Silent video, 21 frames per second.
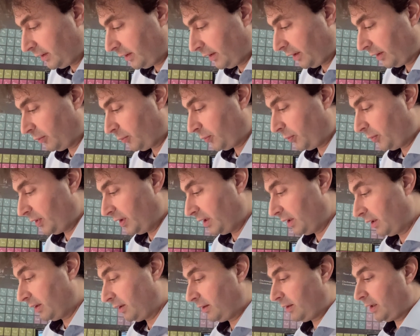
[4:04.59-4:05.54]
If
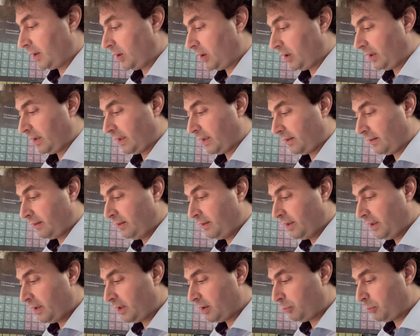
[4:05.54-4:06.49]
we calculate
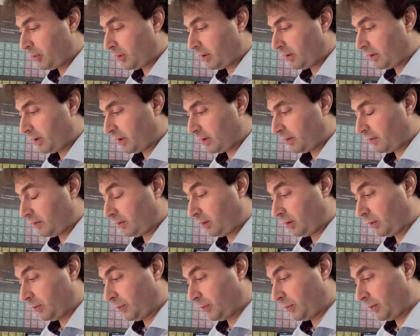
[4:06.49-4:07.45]
the inner product
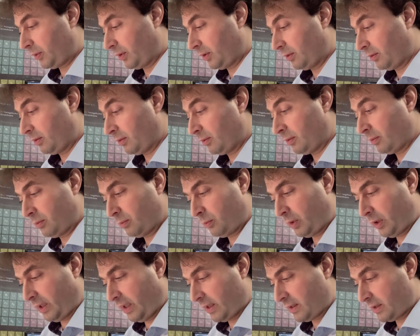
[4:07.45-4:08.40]
of an
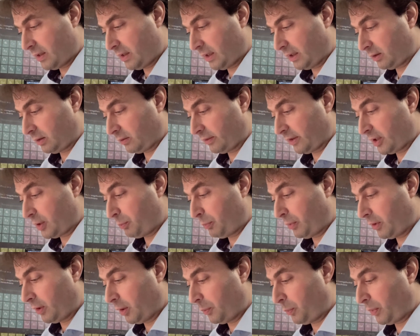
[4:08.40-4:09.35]
1s electron with
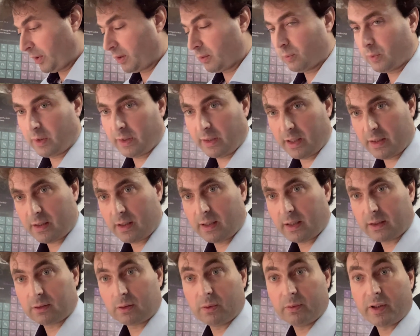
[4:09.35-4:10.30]
spin up and a 1s
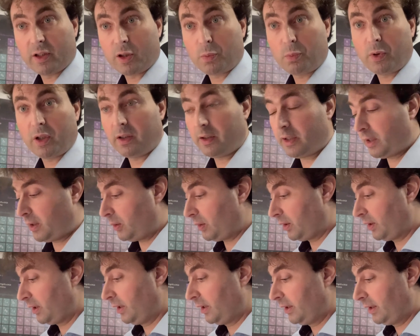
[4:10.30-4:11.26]
electron with spin
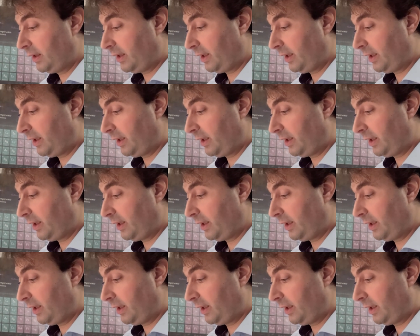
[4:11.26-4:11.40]
down,